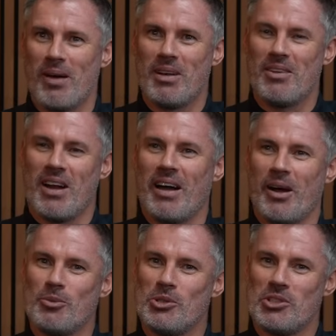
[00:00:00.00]
I'm leaving our
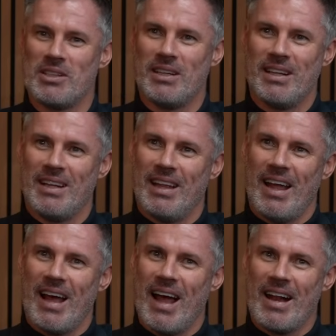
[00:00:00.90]
house,
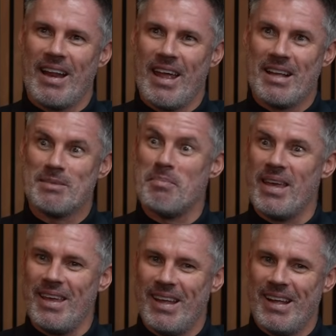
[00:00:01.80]
and it's
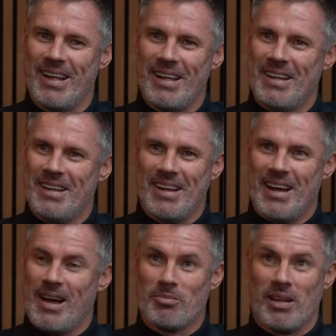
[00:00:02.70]
me.
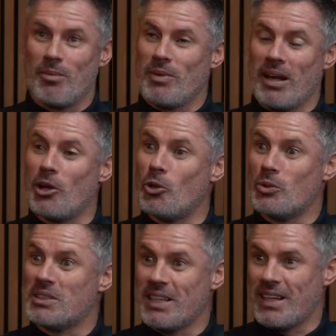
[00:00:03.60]
I'm like a
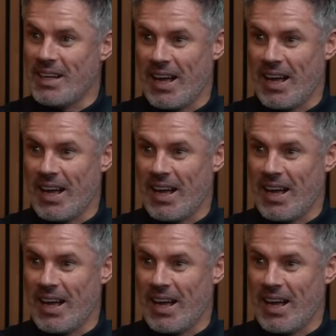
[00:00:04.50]
lunatic in the